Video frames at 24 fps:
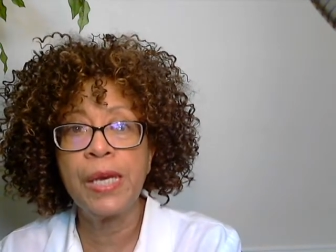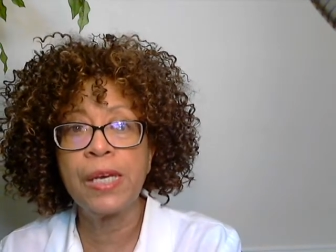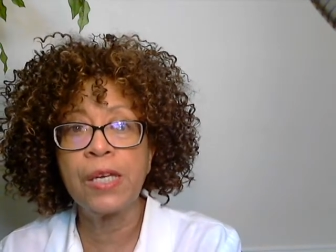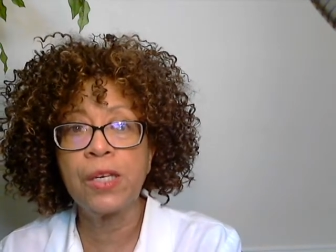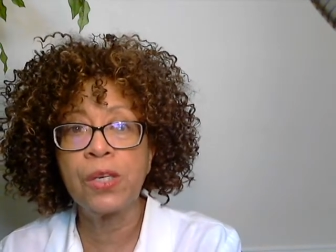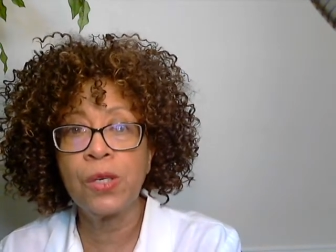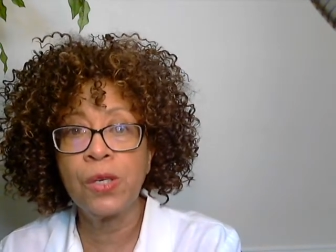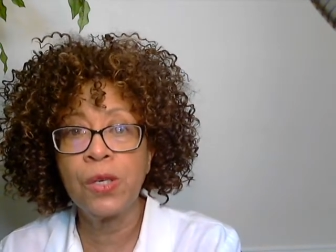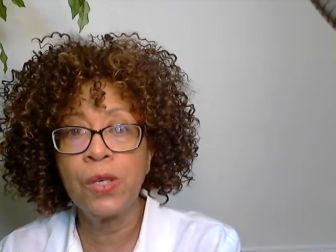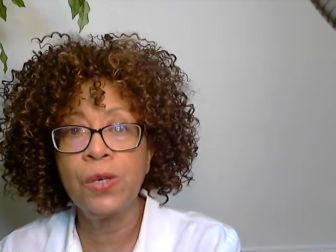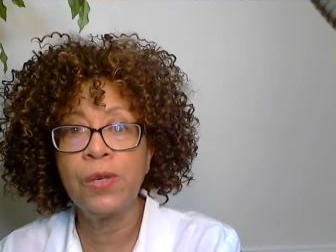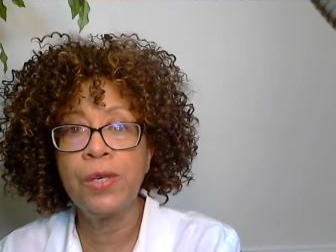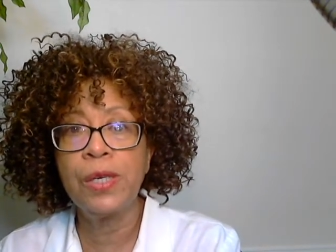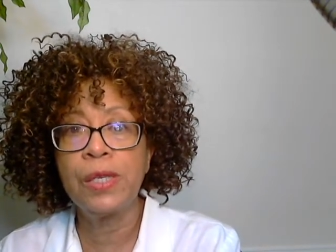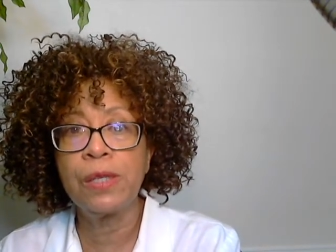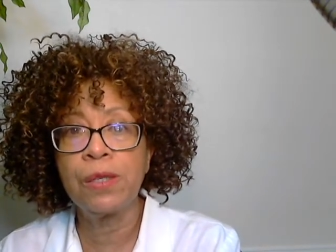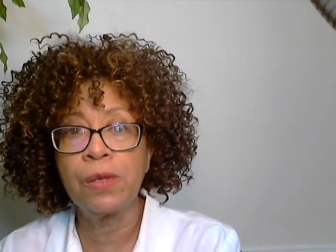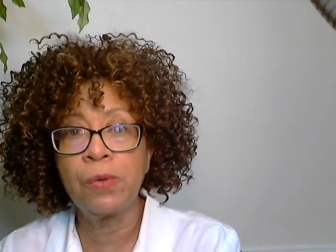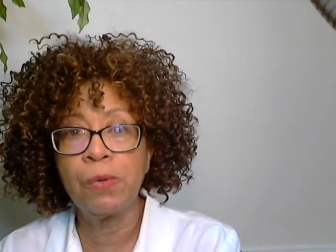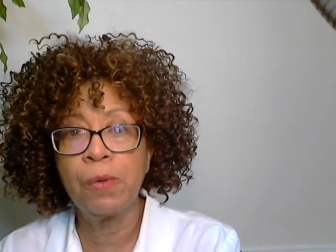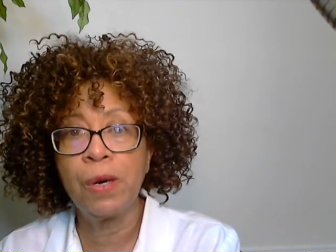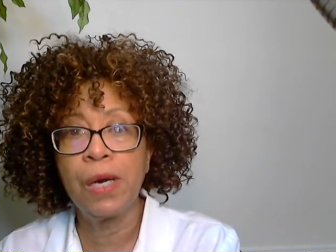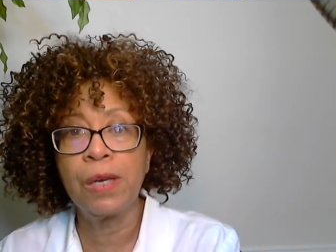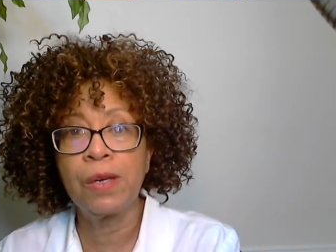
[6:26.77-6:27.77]
including
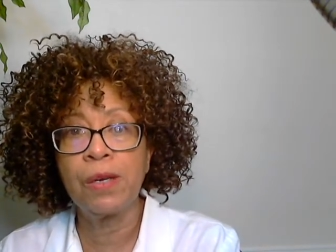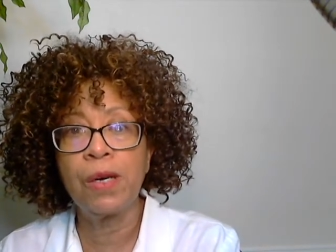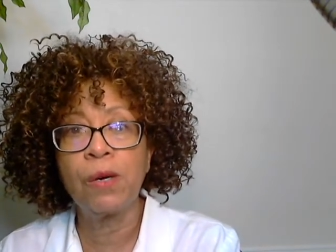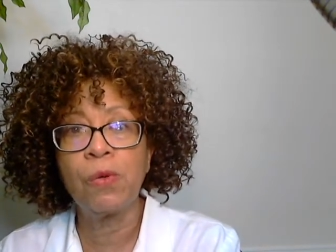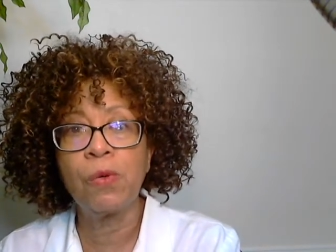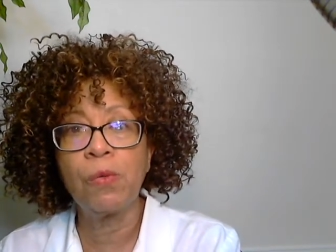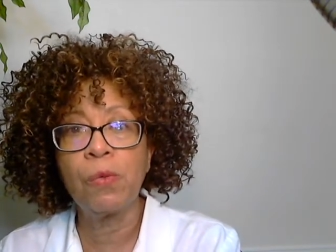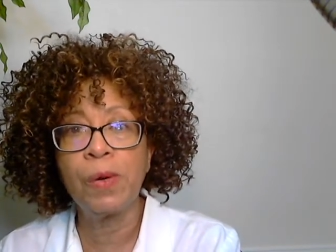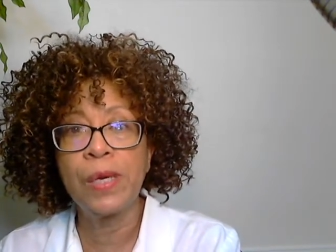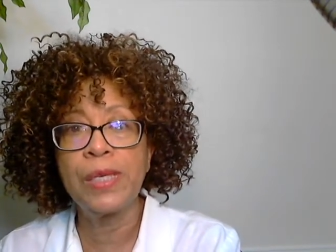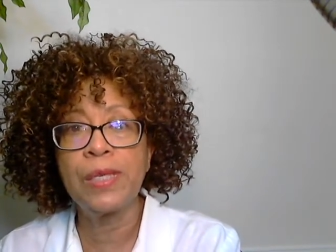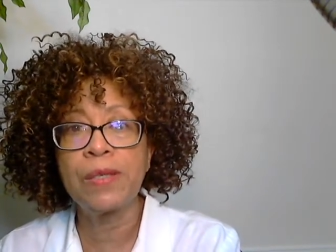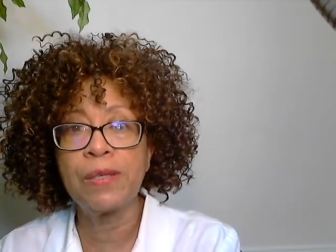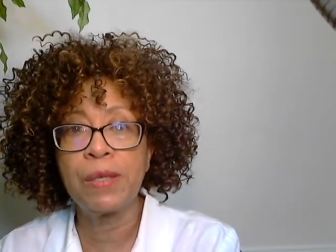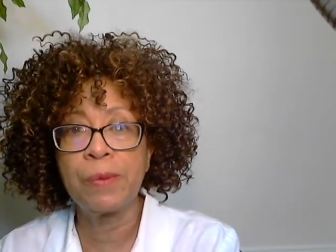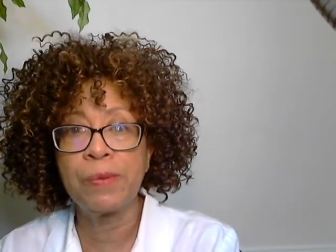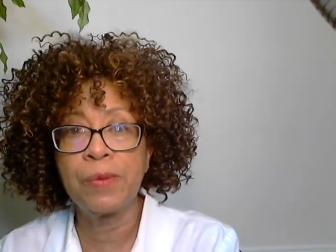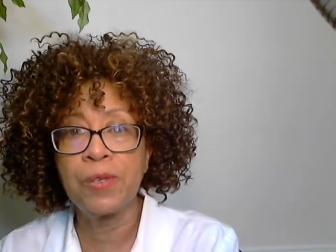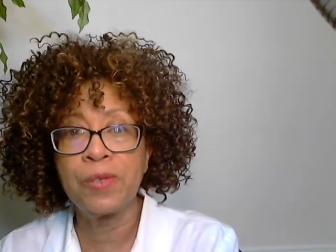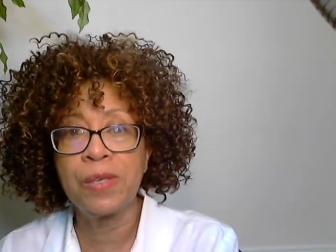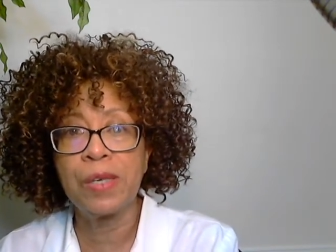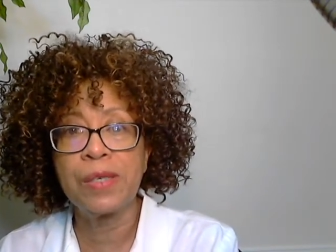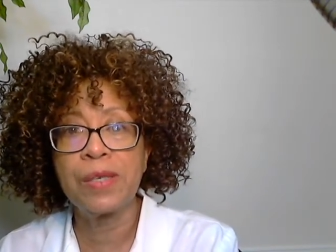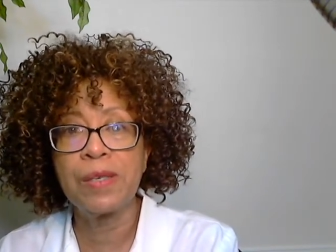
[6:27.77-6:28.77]
the one on what is
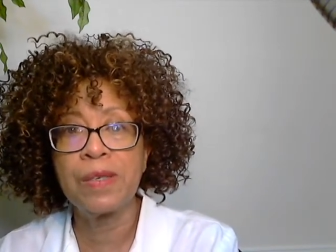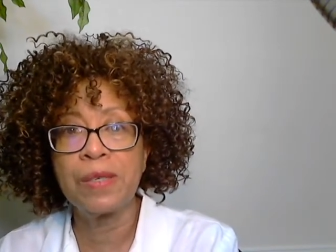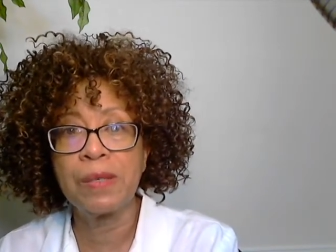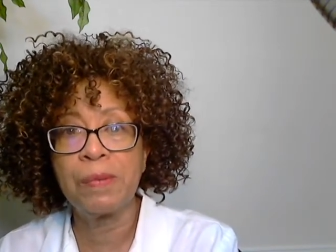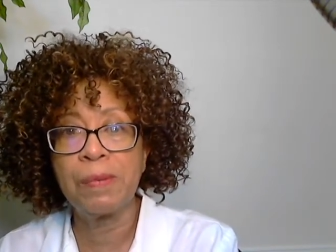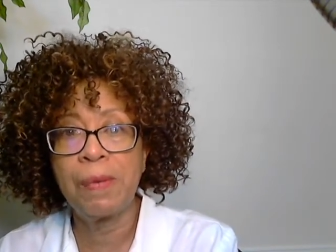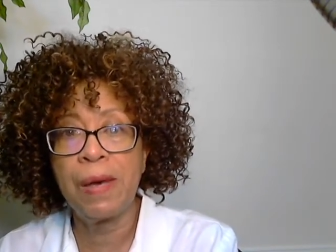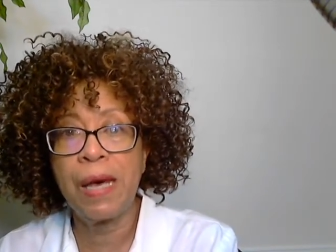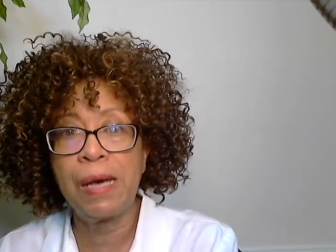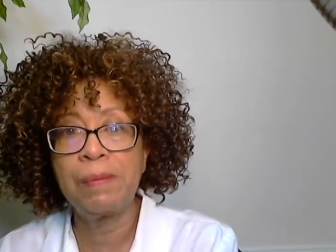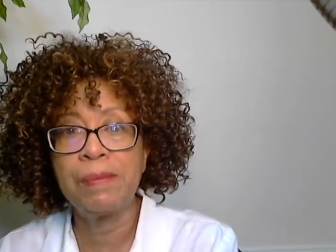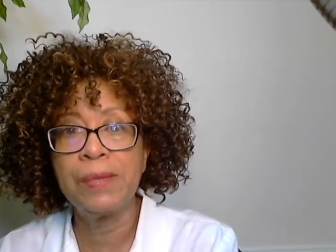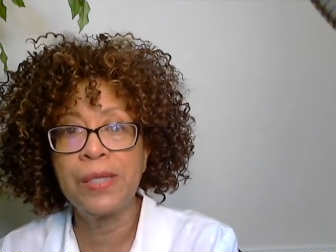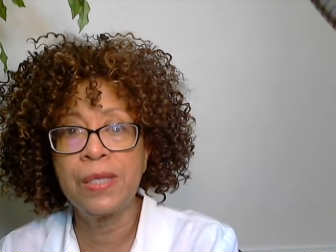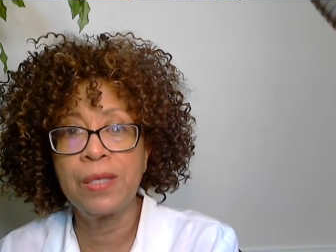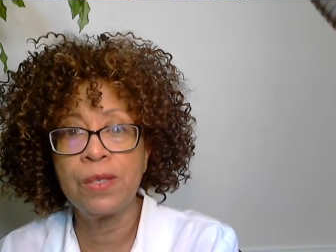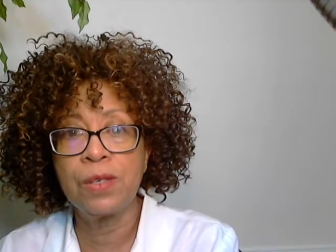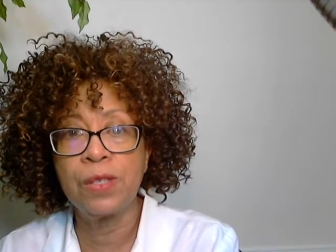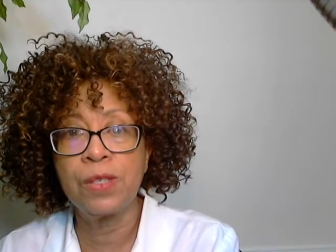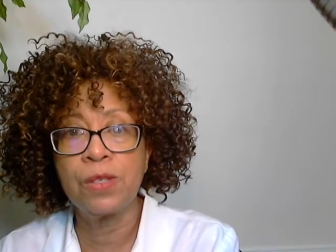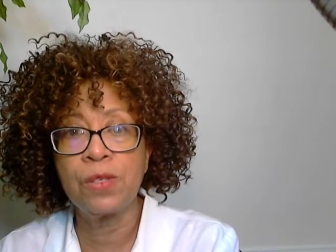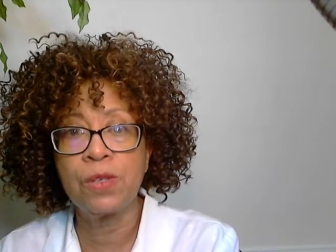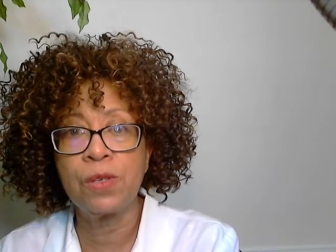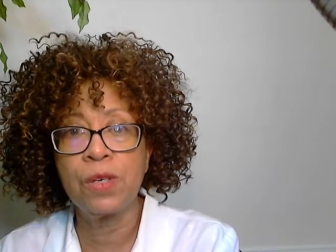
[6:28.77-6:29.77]
obstructive sleep apnea
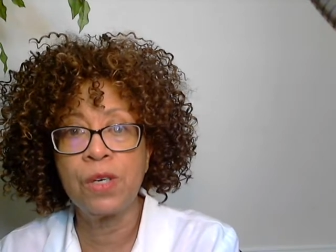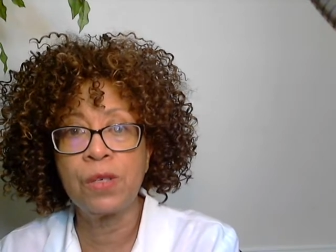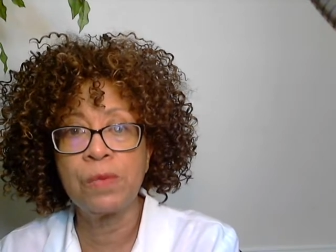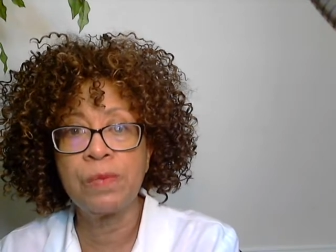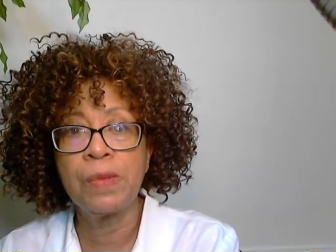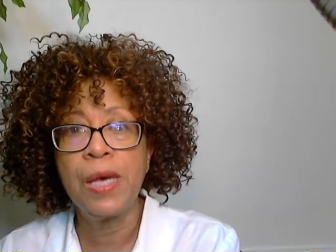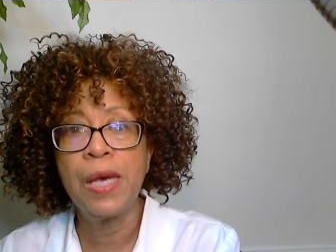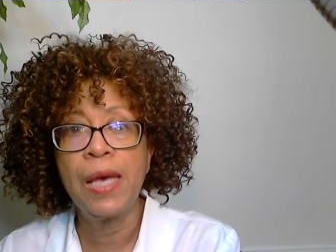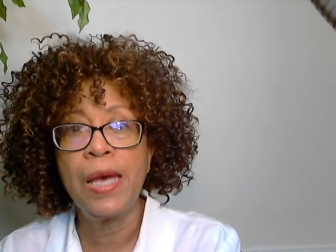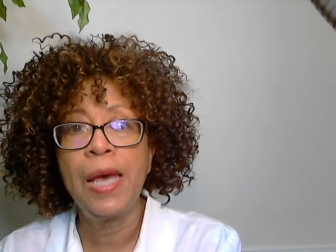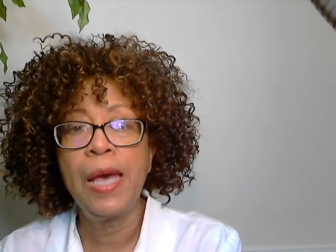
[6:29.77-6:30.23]
syndrome